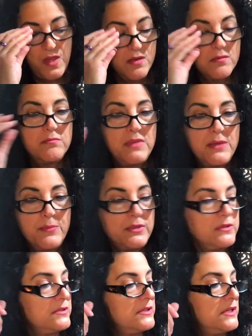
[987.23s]

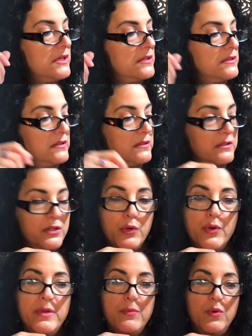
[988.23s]
Maple
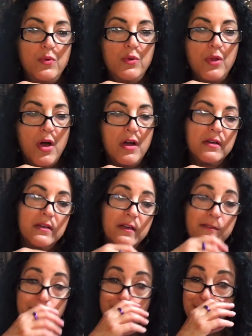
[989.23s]
cream oolong.
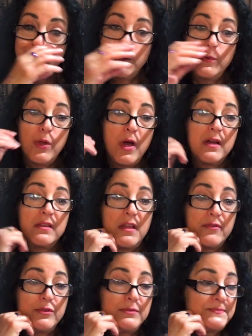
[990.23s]
If you're an oolong
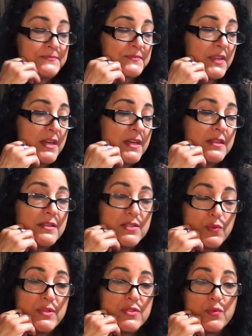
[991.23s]
lover,
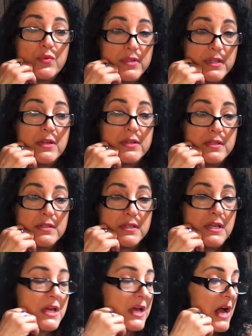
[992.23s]
this one's really good.
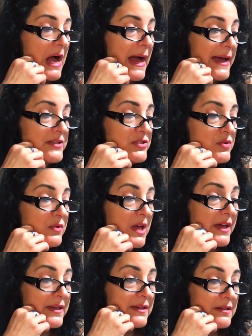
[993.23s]
I do
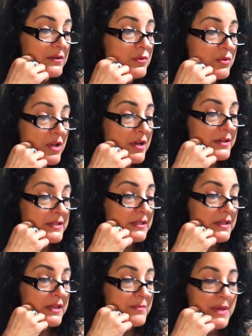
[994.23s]
like oolong, and I
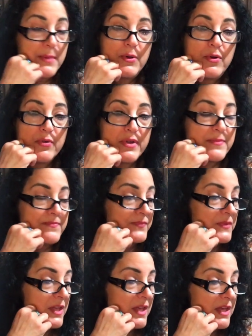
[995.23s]
like maple cream.
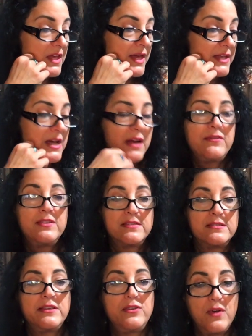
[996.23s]
And
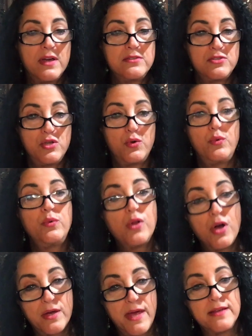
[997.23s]
obviously, you guys know
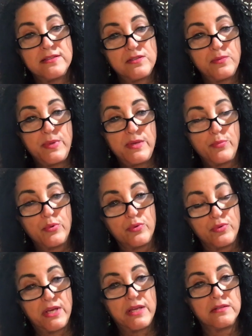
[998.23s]
oolong has to be
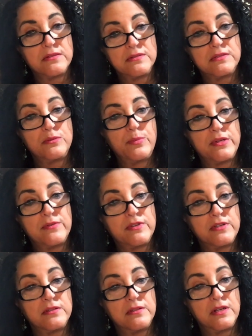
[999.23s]
brewed at a little bit of
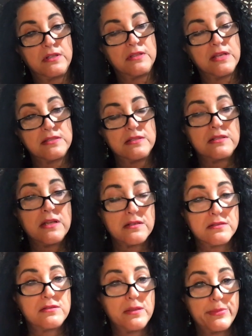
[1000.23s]
a less
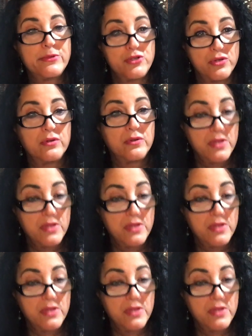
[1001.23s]
intense temperature.